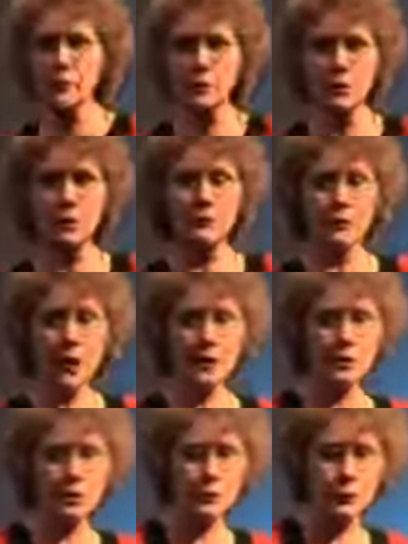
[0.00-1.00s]
energy,
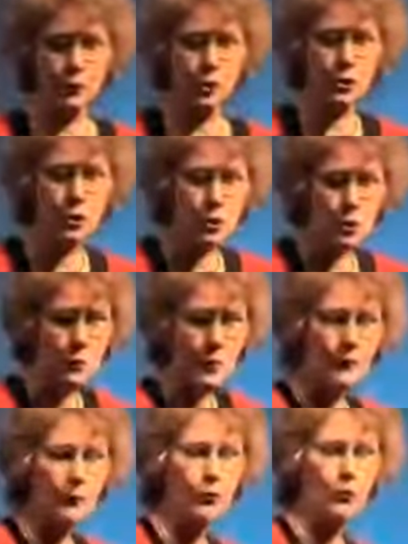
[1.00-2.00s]
not just for you,
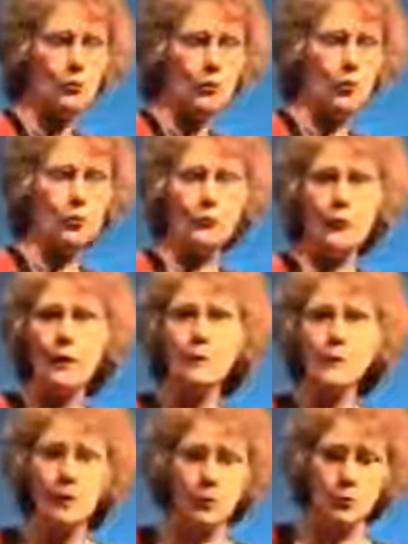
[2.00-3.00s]
but for your whole
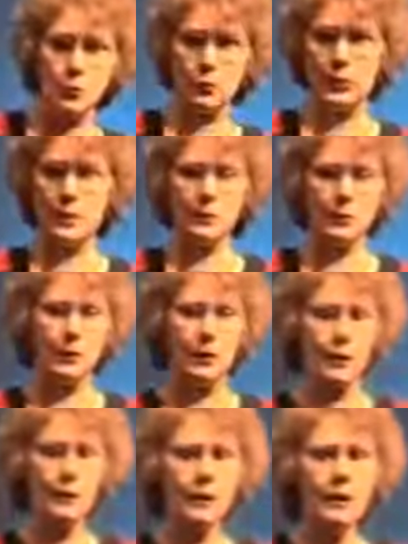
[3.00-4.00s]
family and your whole
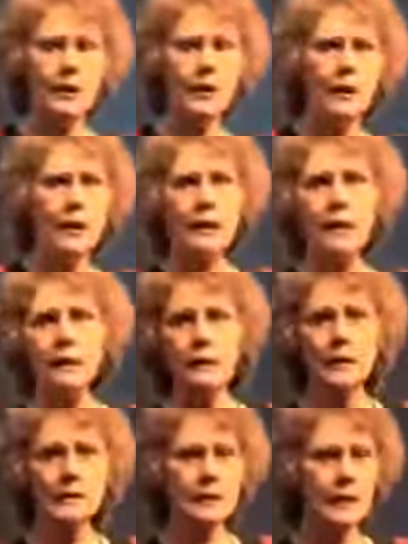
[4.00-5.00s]
neighborhood. A
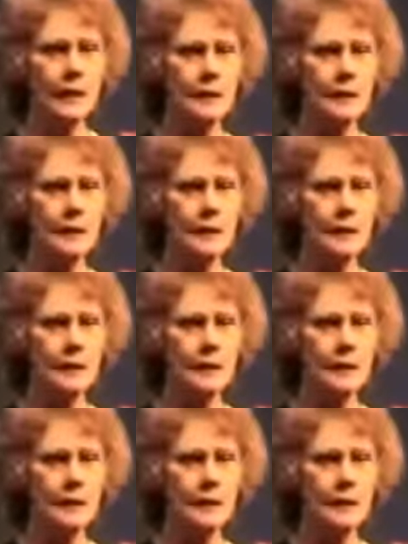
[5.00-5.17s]
L S